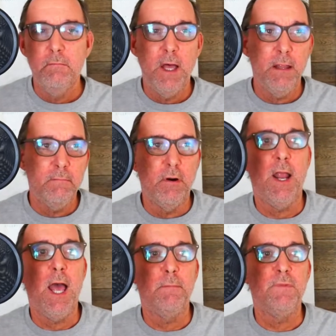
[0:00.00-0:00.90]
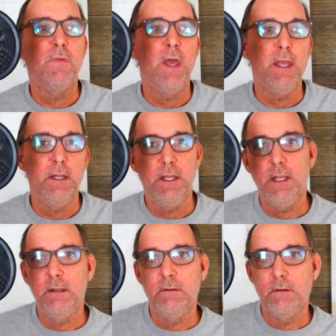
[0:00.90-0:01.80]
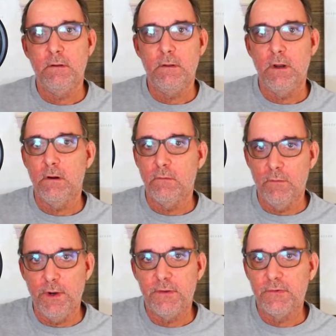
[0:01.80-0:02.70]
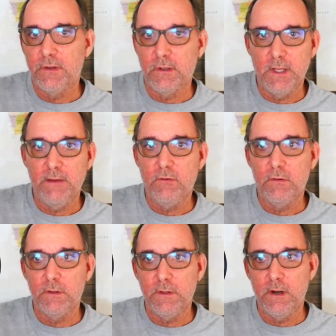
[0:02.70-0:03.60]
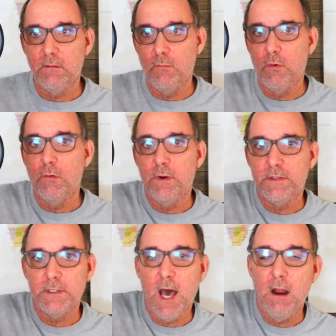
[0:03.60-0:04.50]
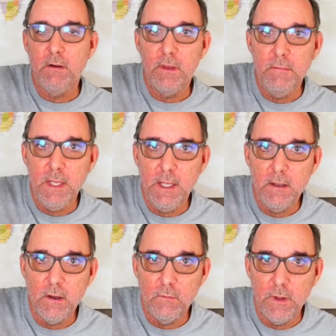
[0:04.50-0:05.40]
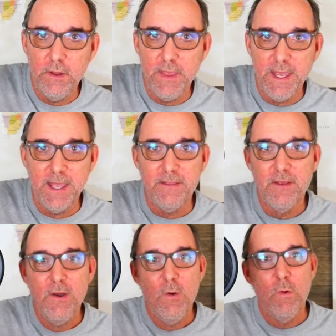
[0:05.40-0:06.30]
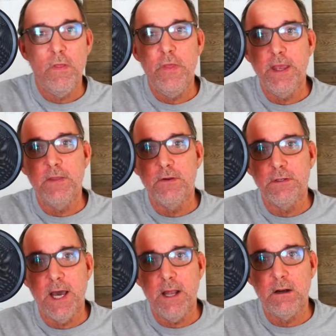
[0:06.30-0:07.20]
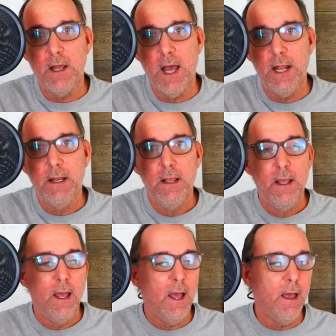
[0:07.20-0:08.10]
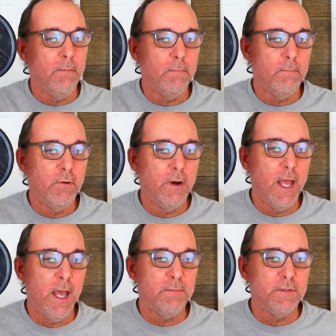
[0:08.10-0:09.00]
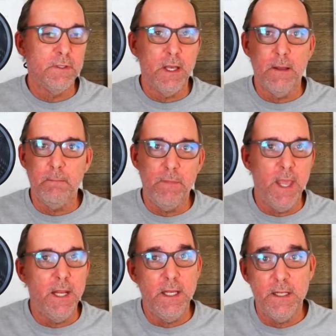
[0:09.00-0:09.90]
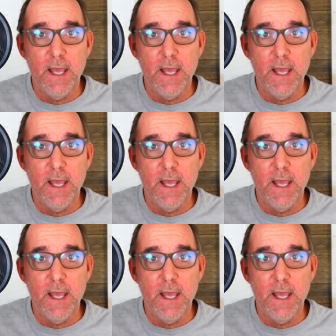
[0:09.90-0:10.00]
but perhaps they need their risk level, they're more risk tolerant than me on whether they get their title or not. Perhaps they need